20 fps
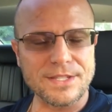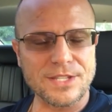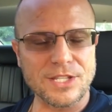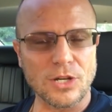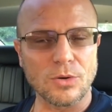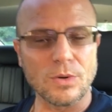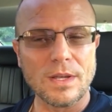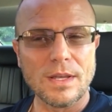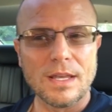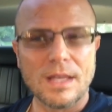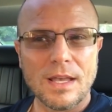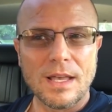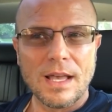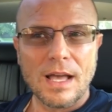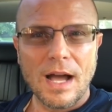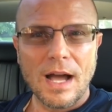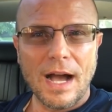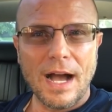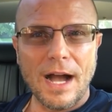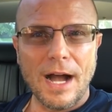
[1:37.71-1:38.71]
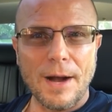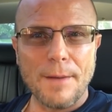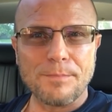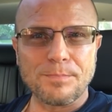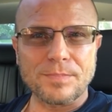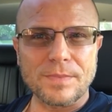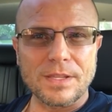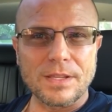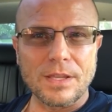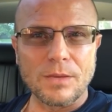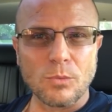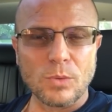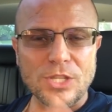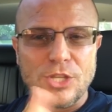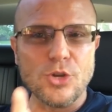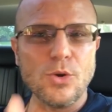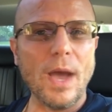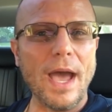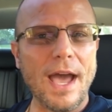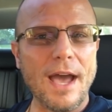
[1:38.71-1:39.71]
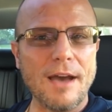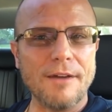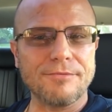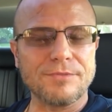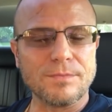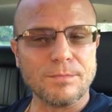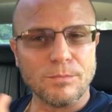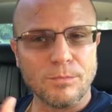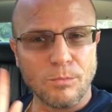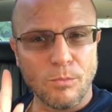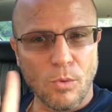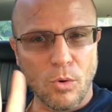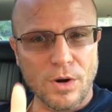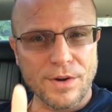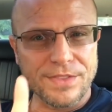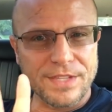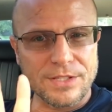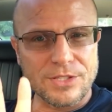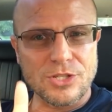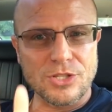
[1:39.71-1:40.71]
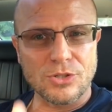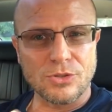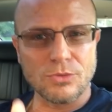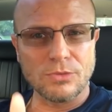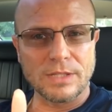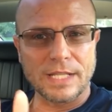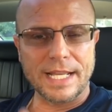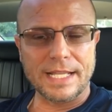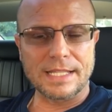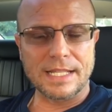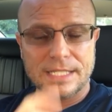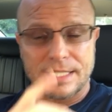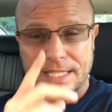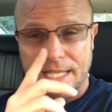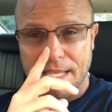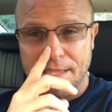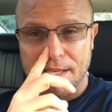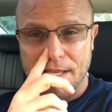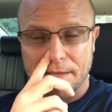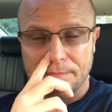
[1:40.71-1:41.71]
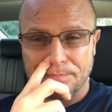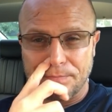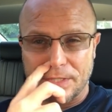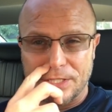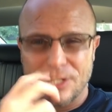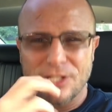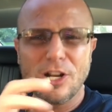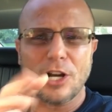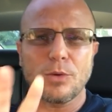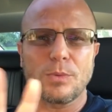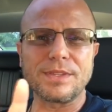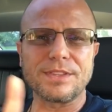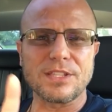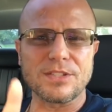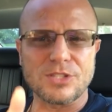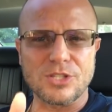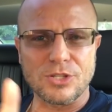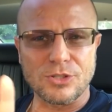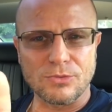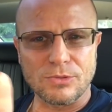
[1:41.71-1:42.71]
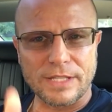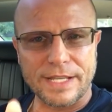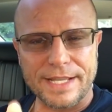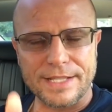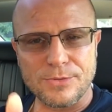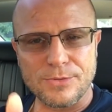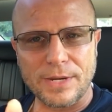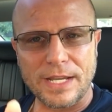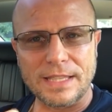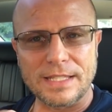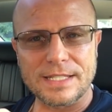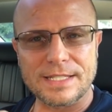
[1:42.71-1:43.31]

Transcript: So when you have more than two late, let's start with the two lates, right?